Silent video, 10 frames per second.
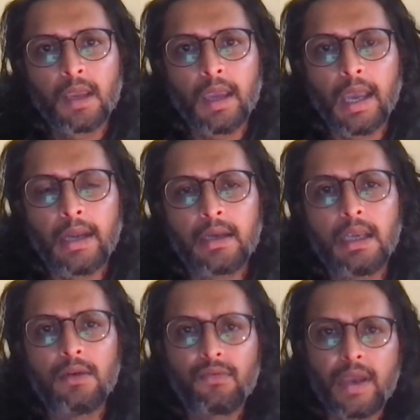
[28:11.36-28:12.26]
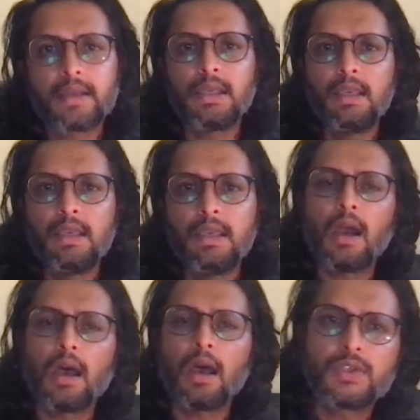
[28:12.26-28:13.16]
And in fact, even in
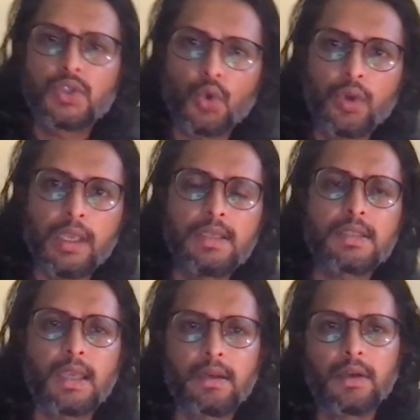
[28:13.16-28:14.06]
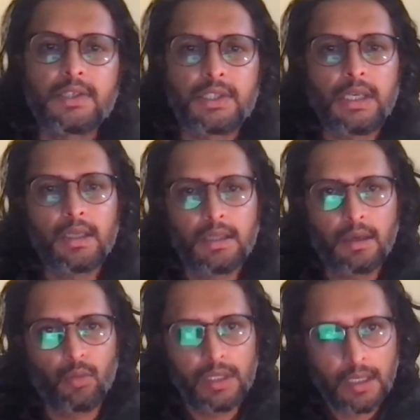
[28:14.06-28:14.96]
other stories that are
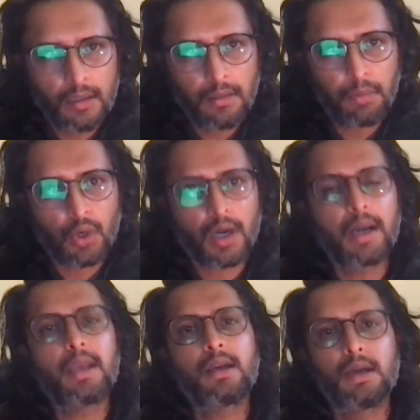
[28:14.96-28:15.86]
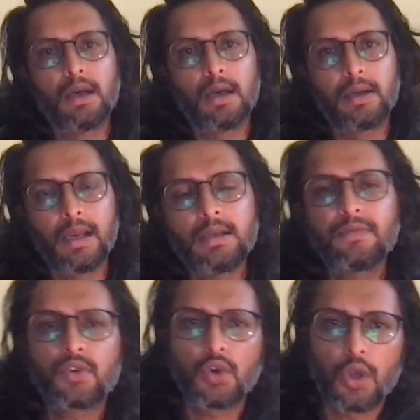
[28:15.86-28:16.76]
within the Puranic relative
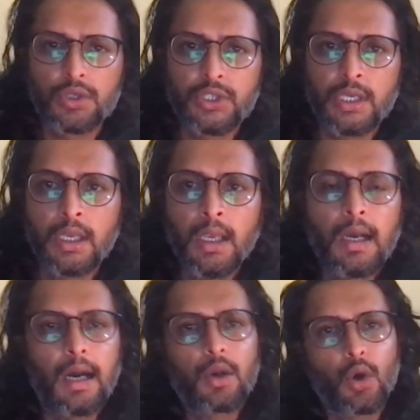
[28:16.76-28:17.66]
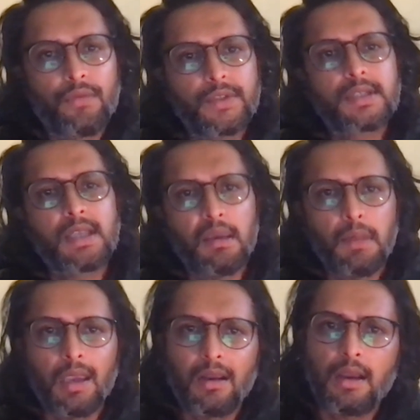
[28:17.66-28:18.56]
chronology are of the same
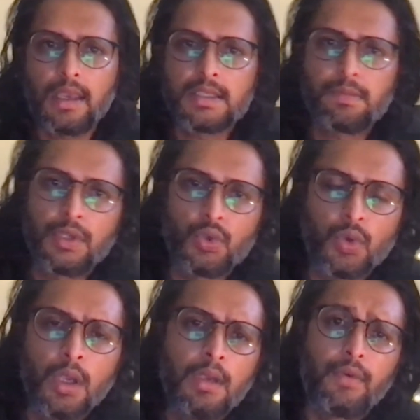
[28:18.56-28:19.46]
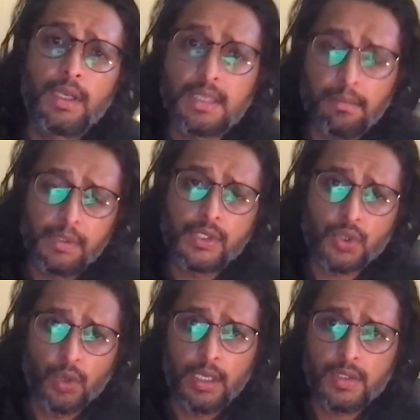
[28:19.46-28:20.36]
era as Prithu. For example,
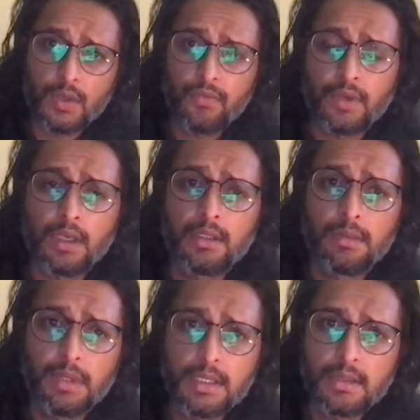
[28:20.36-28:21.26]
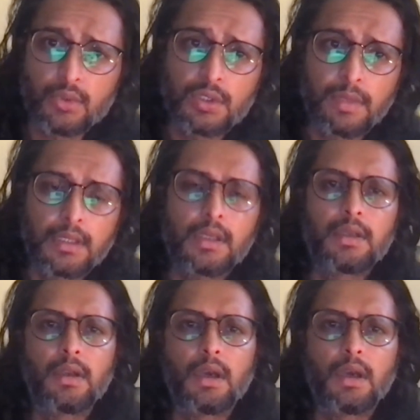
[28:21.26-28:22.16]
stories of the Samudra Manthan,
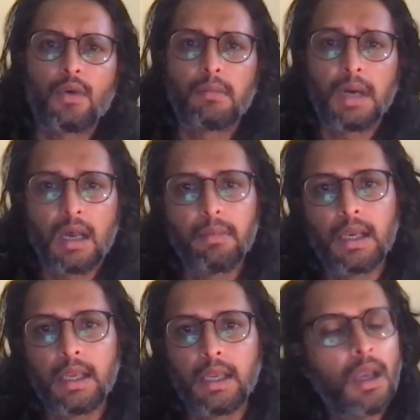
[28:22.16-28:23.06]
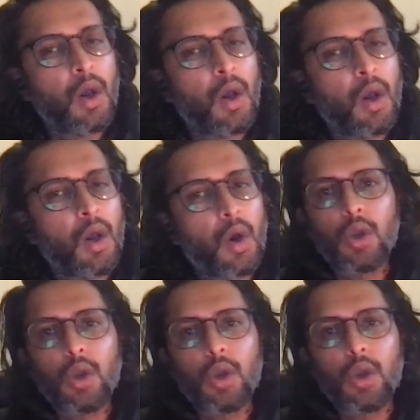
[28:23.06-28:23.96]
of Mahabali, all
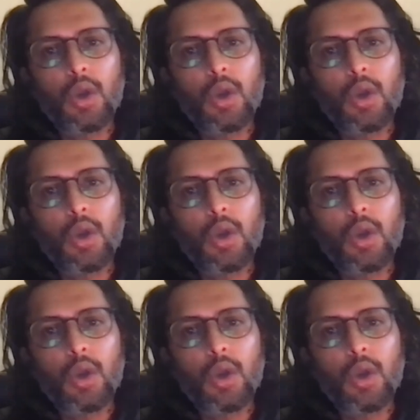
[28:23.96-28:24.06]
of these